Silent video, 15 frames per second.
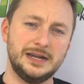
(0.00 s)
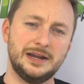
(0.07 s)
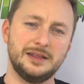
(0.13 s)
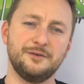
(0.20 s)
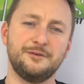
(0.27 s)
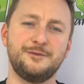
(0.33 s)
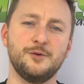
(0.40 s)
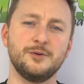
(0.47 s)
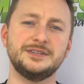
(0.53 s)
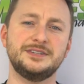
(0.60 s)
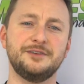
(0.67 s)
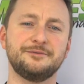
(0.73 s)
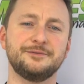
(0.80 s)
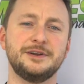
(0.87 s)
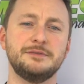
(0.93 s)
Now, the 4
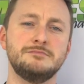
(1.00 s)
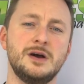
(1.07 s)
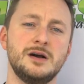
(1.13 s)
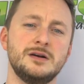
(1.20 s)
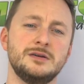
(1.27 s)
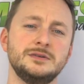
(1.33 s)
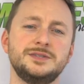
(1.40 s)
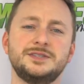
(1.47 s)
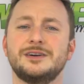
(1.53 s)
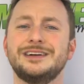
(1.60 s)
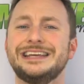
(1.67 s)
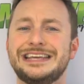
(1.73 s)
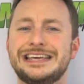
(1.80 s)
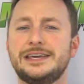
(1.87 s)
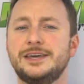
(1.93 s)
different modes
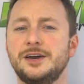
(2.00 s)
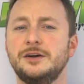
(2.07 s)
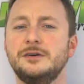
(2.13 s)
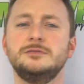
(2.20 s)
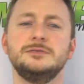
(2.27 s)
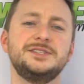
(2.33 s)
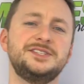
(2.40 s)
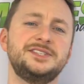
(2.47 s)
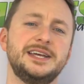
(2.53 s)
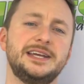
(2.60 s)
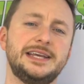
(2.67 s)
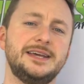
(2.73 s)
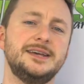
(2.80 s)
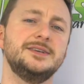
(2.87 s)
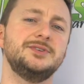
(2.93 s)
are Eco,
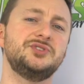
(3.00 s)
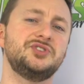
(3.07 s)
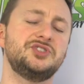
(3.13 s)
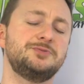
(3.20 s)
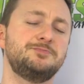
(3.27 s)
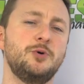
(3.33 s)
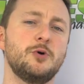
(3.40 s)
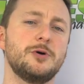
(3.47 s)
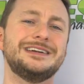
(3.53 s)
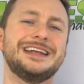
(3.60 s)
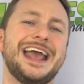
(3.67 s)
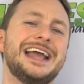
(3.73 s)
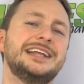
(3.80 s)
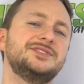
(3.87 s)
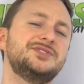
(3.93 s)
City,
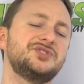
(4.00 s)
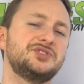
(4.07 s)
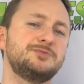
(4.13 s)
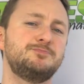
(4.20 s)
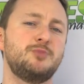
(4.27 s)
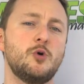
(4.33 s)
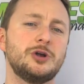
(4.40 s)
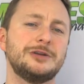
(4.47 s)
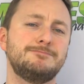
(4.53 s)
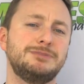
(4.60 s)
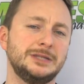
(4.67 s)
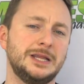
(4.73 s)
Sport, and Sport